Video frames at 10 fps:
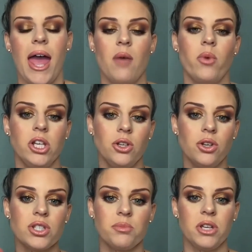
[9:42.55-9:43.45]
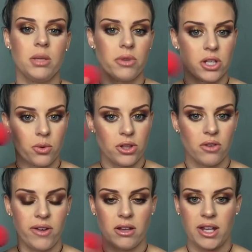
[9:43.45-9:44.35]
And when you use a beauty blender with
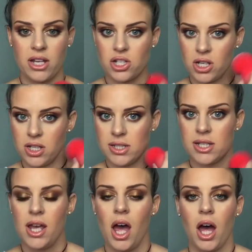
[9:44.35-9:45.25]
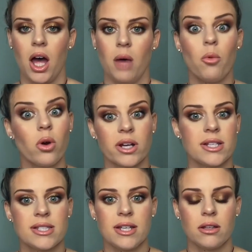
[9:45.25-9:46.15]
your foundations or
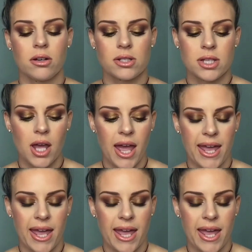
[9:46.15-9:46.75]
concealers,